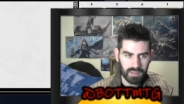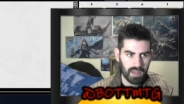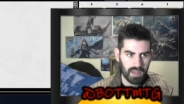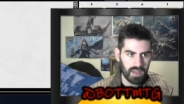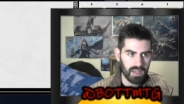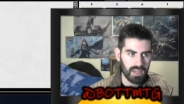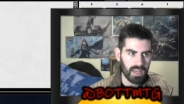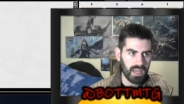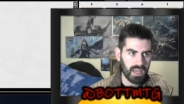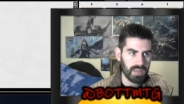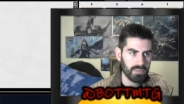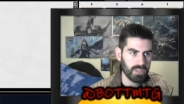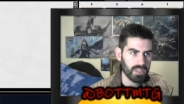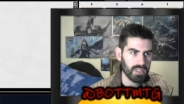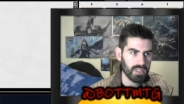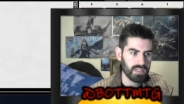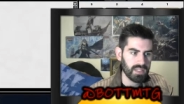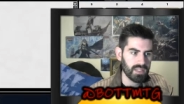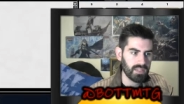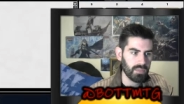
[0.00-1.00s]
I'm just
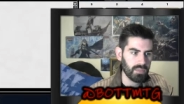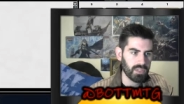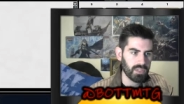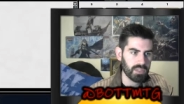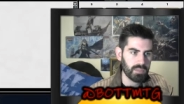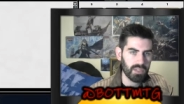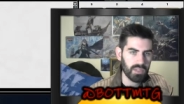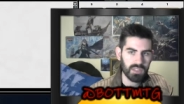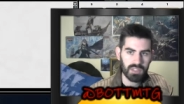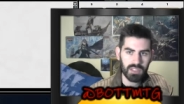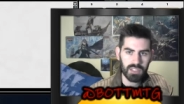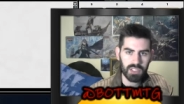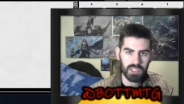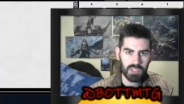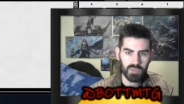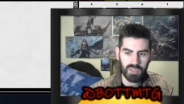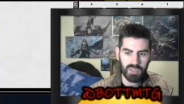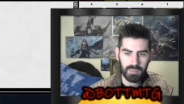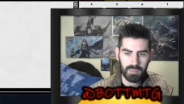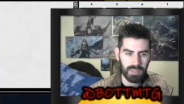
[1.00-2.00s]
going to take the Whispering Snitch because
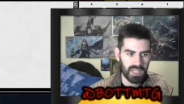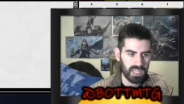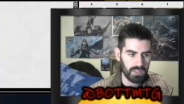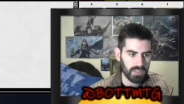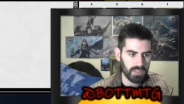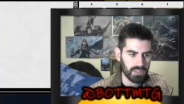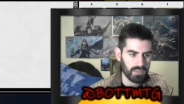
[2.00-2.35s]
we need playables